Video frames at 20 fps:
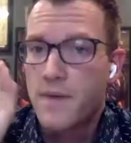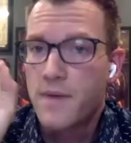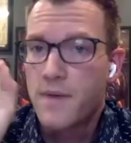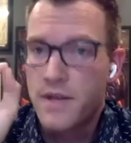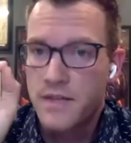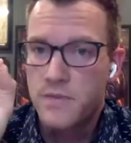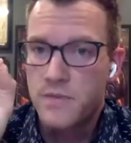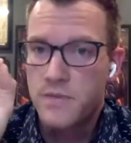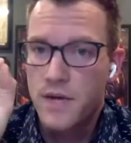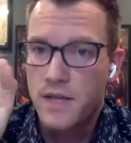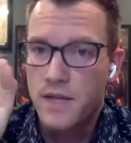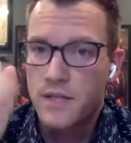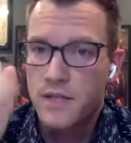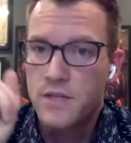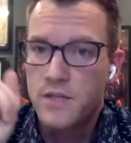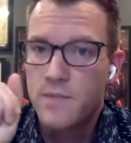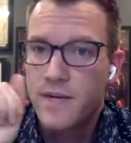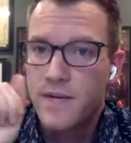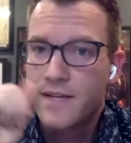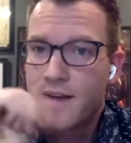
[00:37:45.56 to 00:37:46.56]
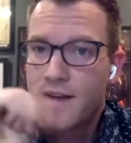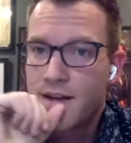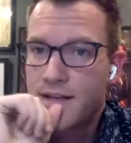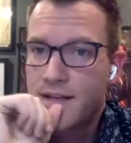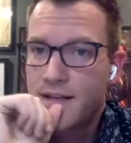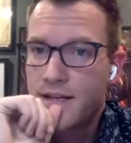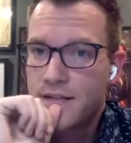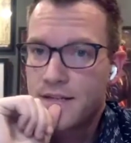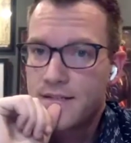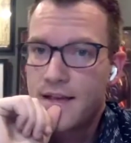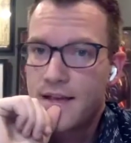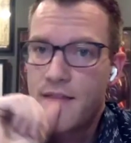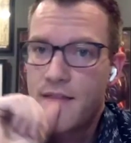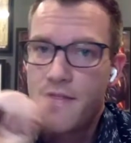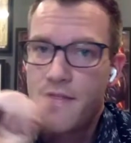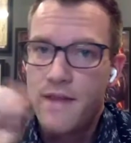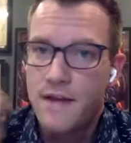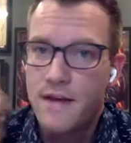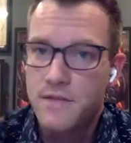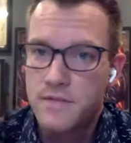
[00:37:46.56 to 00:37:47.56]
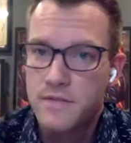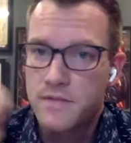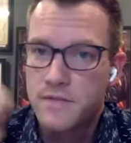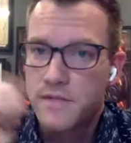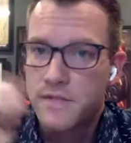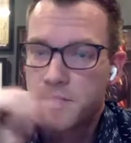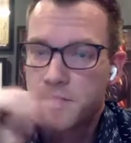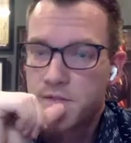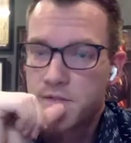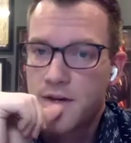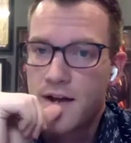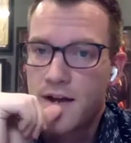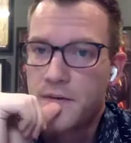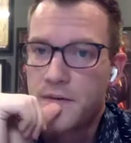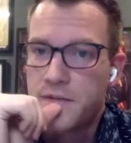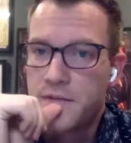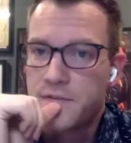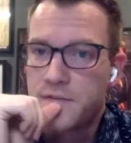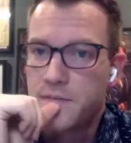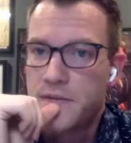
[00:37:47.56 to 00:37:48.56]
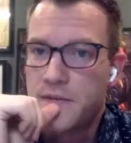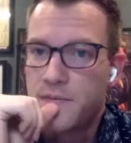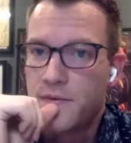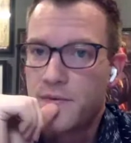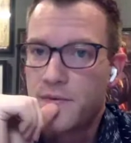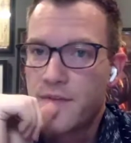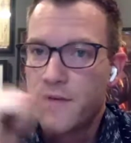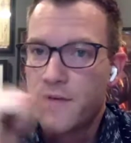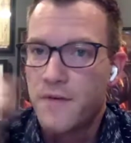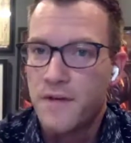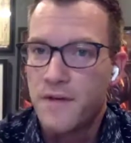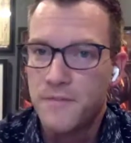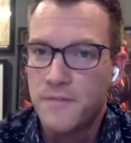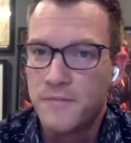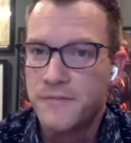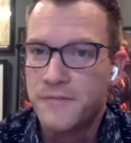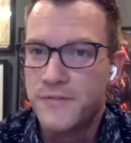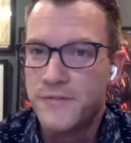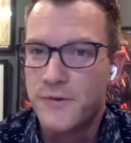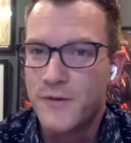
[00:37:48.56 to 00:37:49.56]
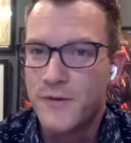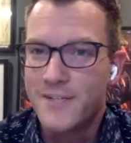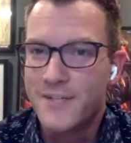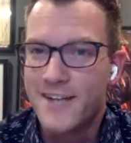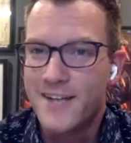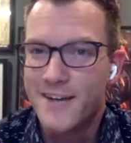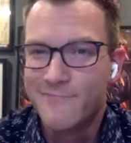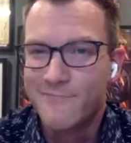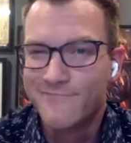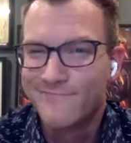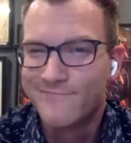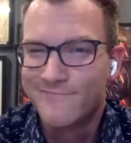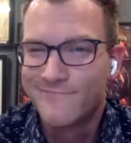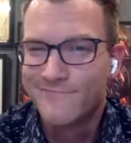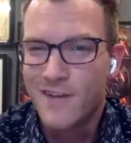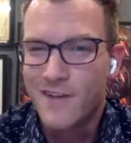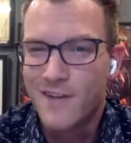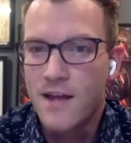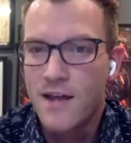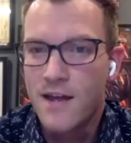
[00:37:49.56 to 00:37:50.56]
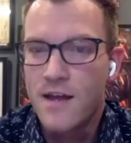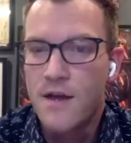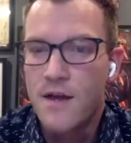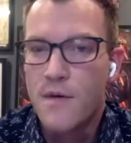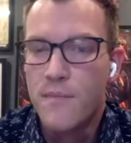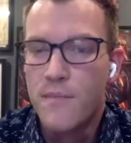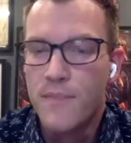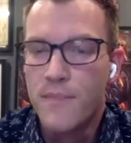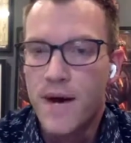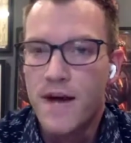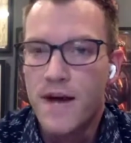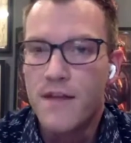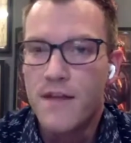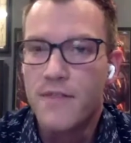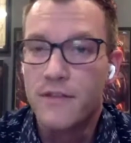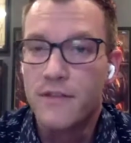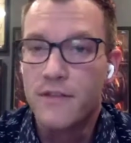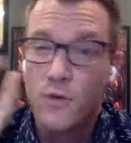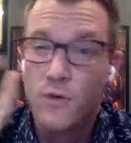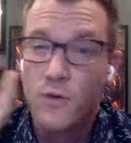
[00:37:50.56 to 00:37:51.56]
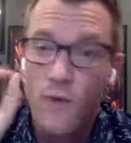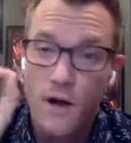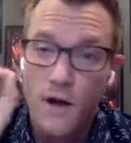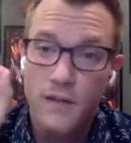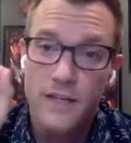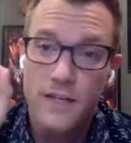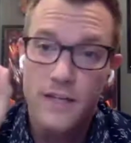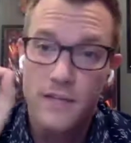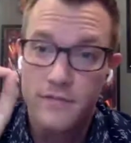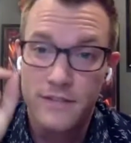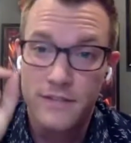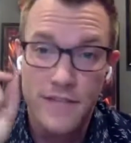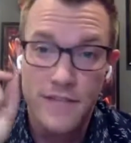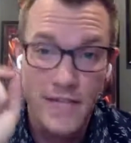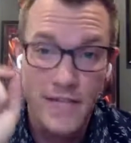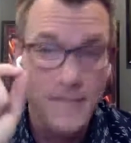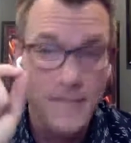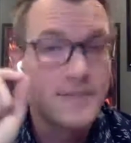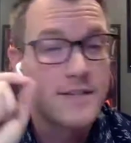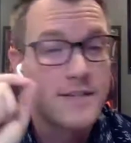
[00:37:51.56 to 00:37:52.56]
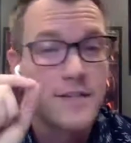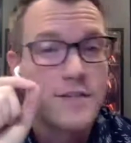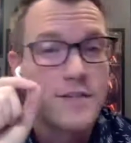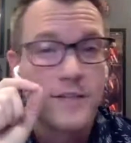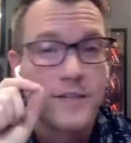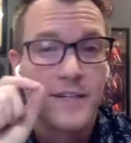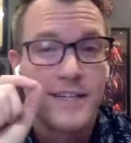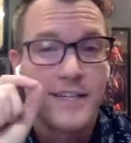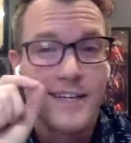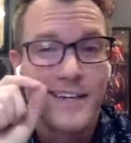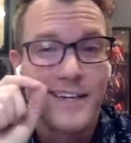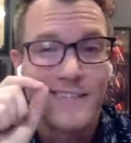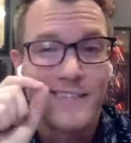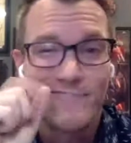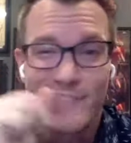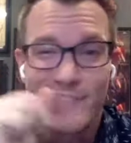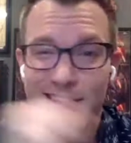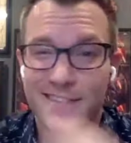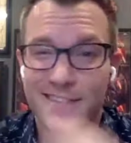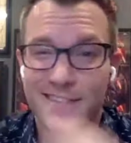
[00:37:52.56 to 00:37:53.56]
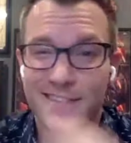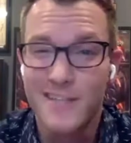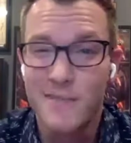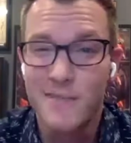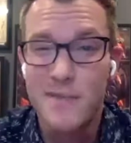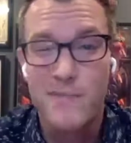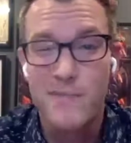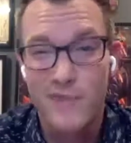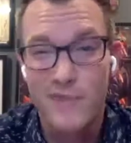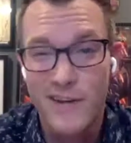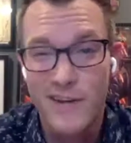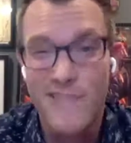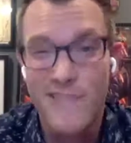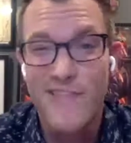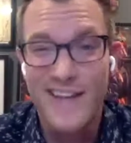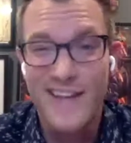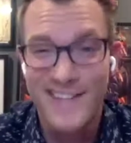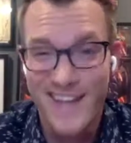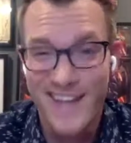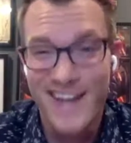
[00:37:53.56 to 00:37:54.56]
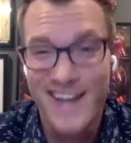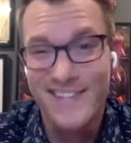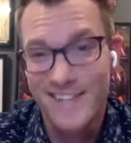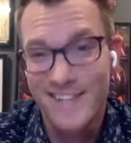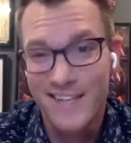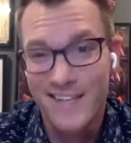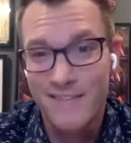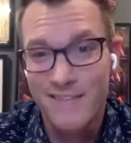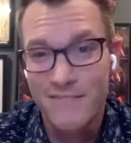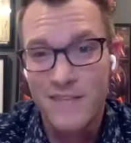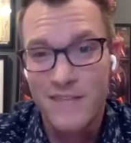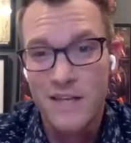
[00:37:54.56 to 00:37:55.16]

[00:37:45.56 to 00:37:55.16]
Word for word: about it this way like you might not get 10,000 subscribers for people that want to move to Georgetown, right? But the quality of leads that you're going to get is going to be pretty fantastic.